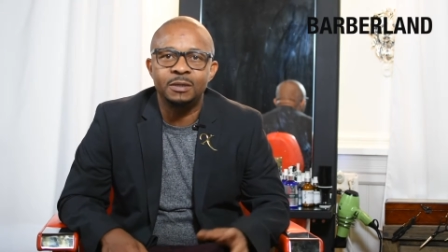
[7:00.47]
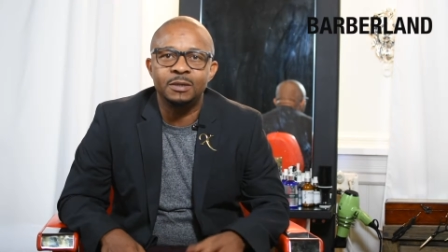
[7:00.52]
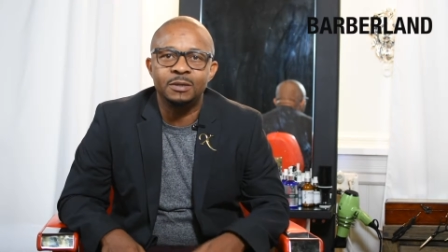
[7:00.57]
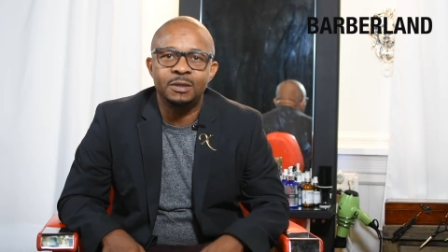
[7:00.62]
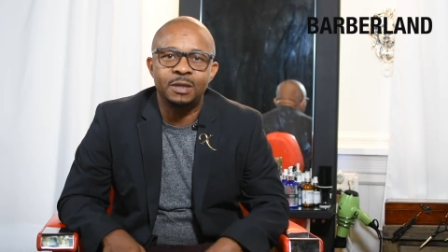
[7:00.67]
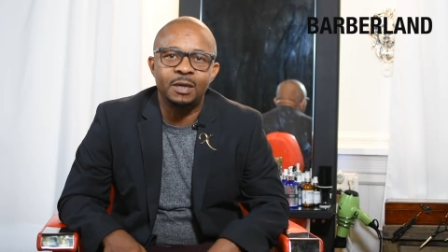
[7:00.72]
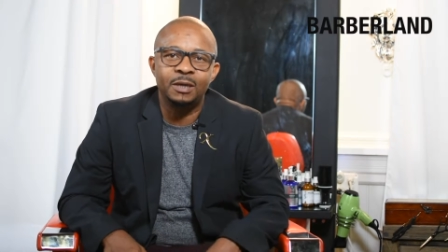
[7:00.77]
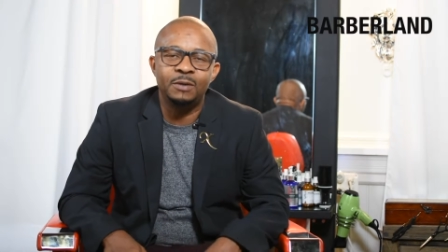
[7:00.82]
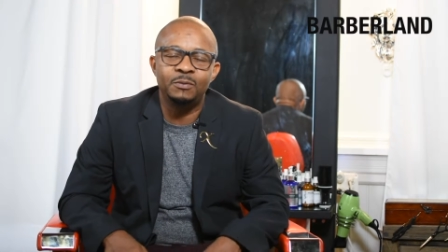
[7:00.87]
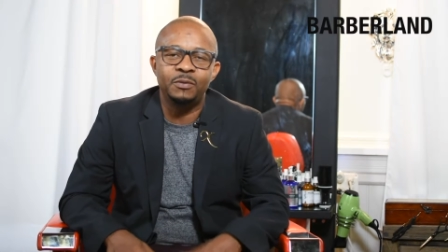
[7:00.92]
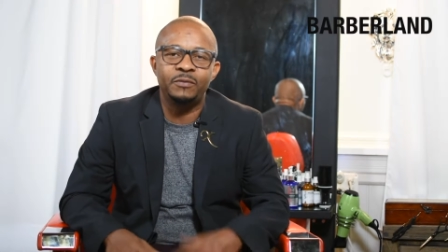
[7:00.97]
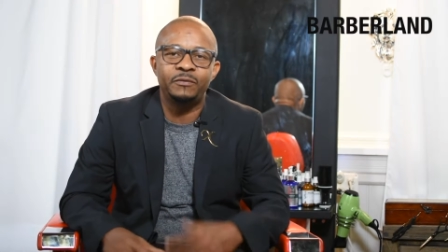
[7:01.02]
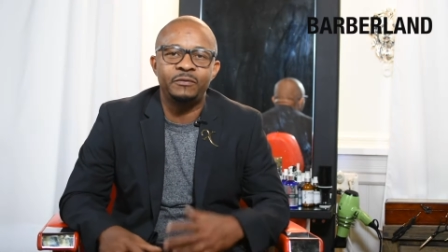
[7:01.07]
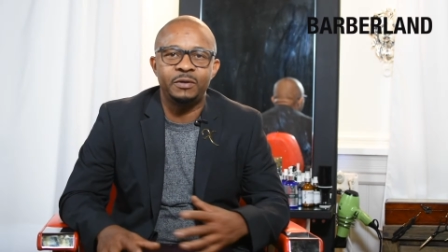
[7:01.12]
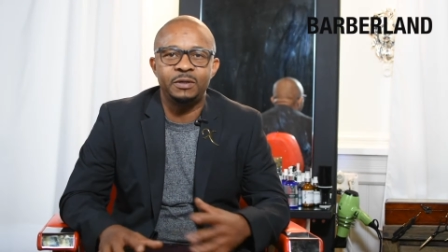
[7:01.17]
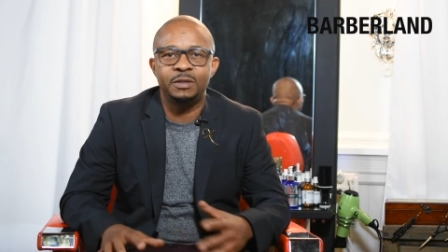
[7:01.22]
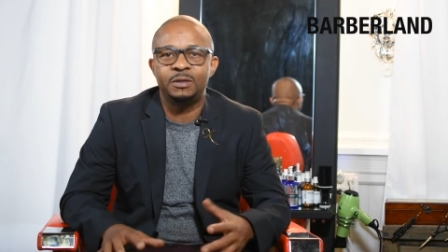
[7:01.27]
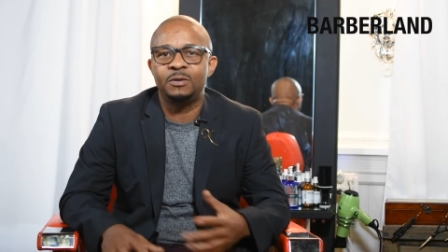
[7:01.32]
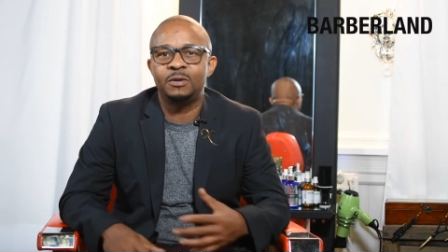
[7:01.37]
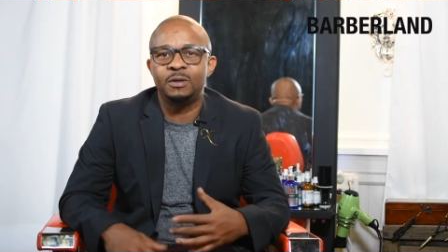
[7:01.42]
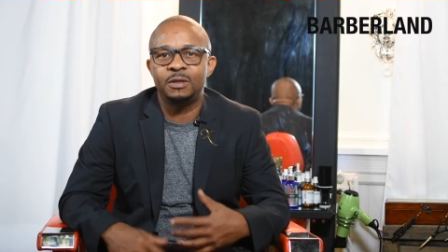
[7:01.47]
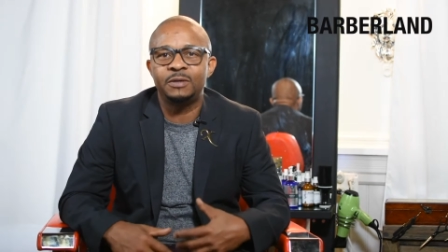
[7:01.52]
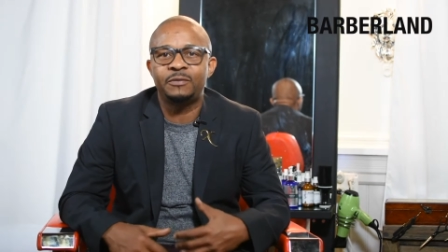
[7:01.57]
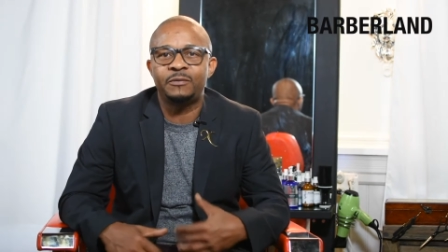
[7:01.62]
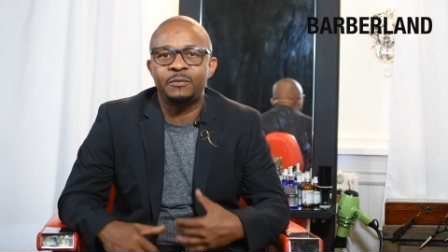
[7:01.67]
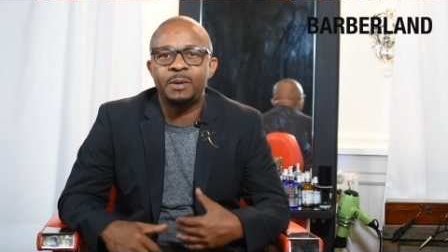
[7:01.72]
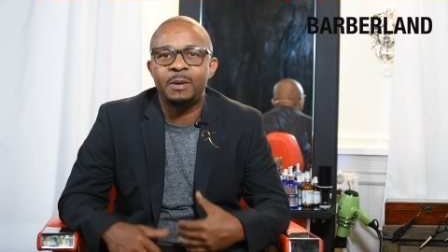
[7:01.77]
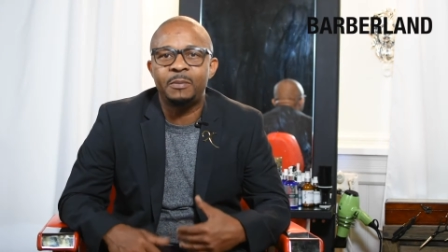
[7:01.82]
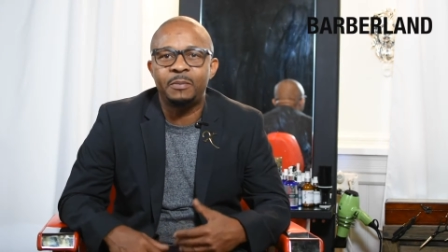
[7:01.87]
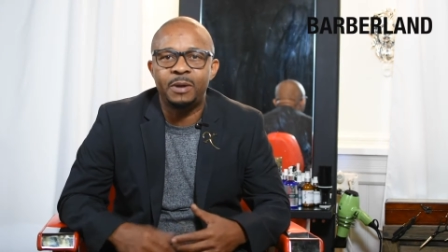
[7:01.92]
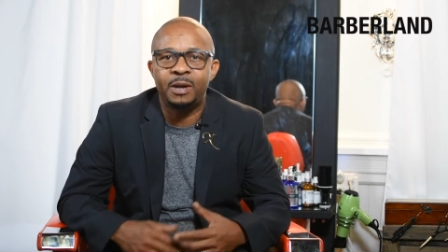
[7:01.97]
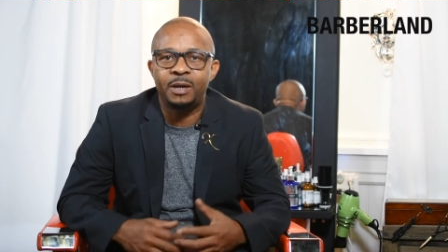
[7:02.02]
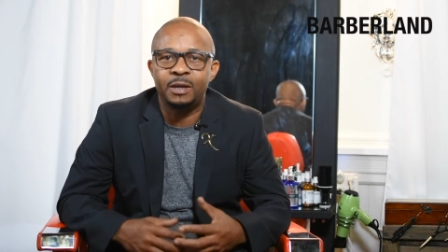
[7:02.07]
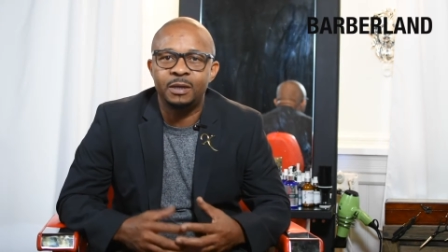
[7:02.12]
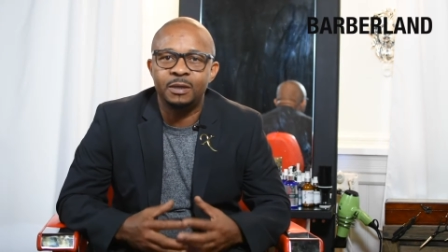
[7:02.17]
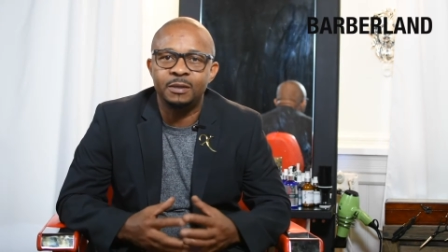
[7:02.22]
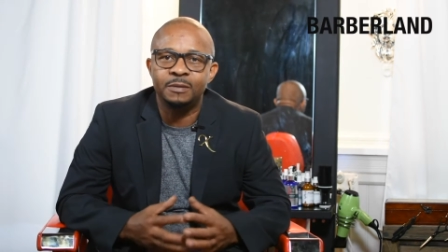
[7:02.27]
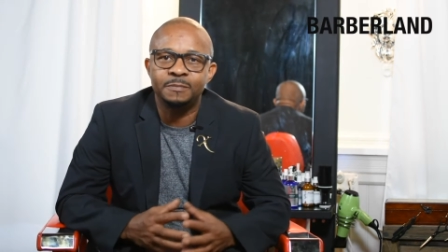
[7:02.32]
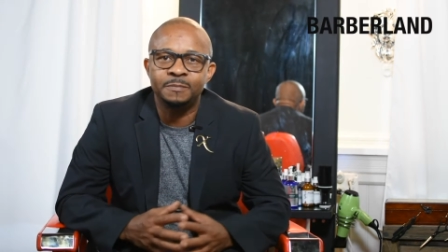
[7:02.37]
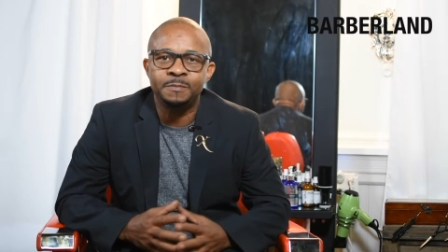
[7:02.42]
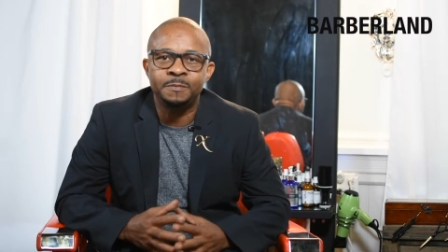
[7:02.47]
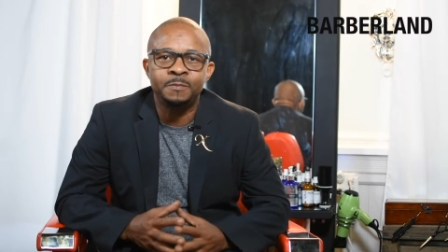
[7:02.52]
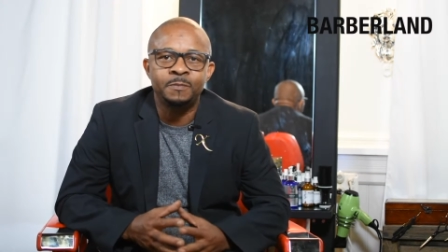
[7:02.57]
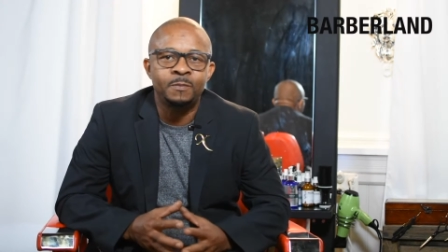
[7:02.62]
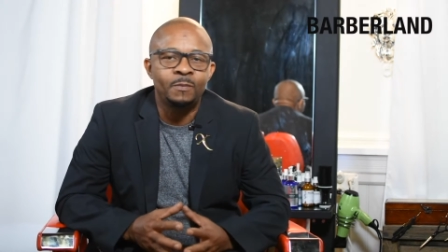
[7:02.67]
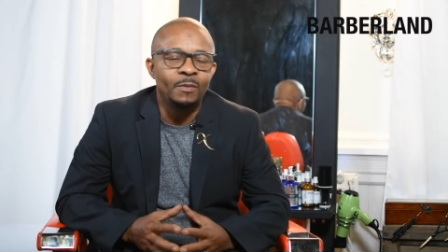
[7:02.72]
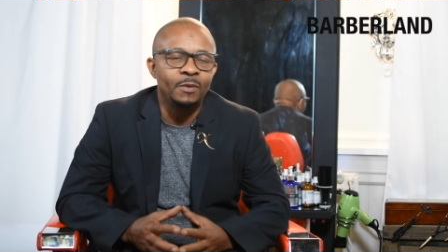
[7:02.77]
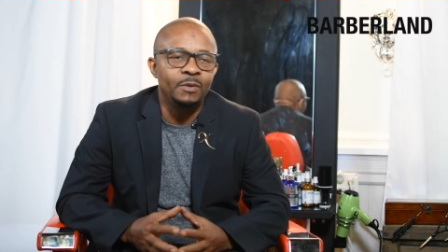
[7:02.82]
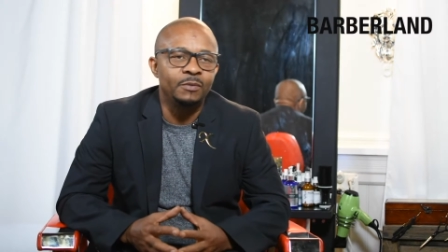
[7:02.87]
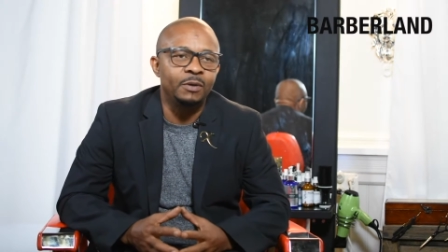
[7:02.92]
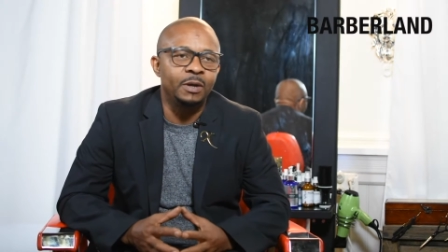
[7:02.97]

Okay, we're funding all this from our pocket. Wow.